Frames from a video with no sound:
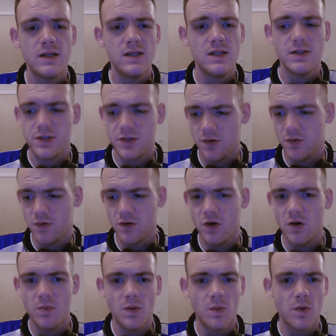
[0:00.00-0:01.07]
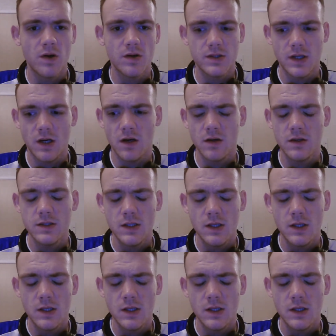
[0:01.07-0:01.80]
Didn't score a goal, but worked hard.